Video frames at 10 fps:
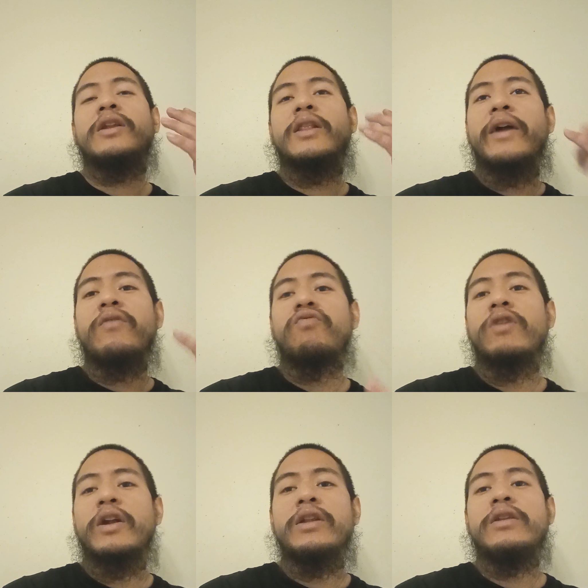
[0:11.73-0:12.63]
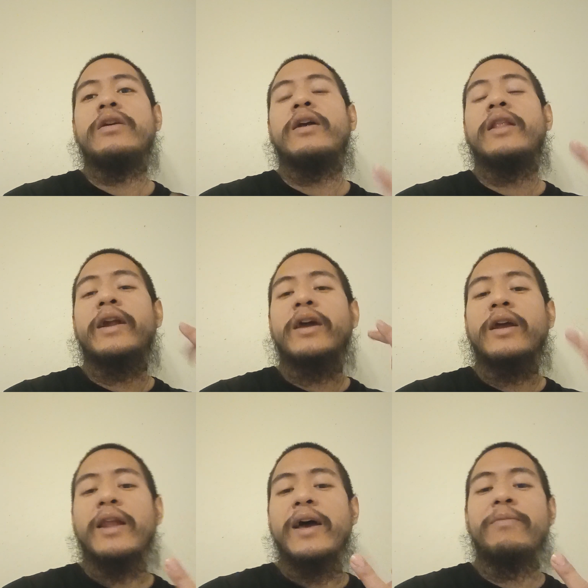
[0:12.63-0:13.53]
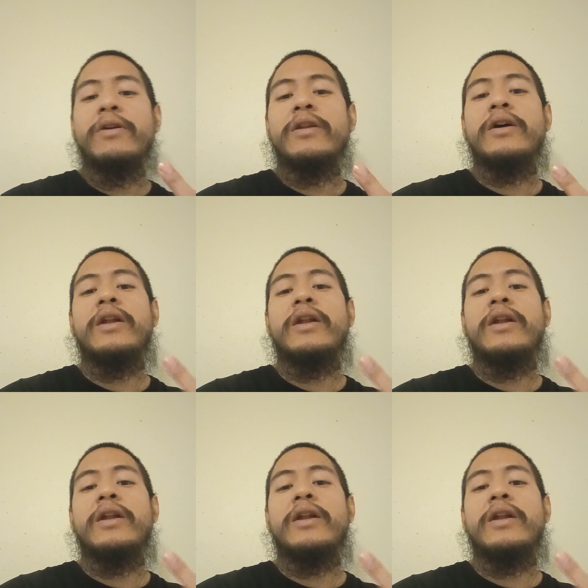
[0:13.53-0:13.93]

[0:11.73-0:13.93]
a lot of running, a lot of climbing,